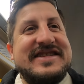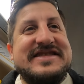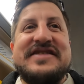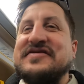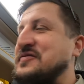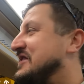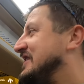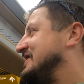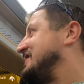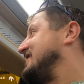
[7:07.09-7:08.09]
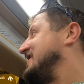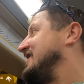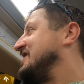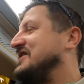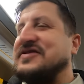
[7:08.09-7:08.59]
7 minutes
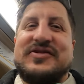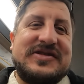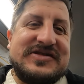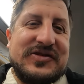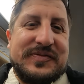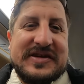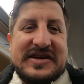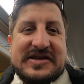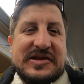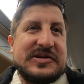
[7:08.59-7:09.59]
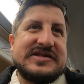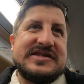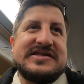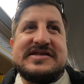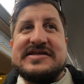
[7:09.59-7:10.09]
and the doors open and
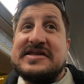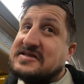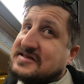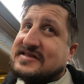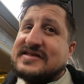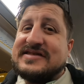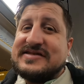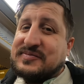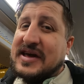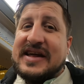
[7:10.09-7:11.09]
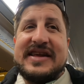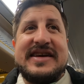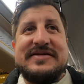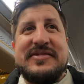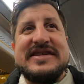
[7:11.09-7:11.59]
closing. Bad,
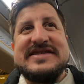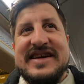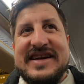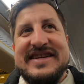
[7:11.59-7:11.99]
eh? Bad set.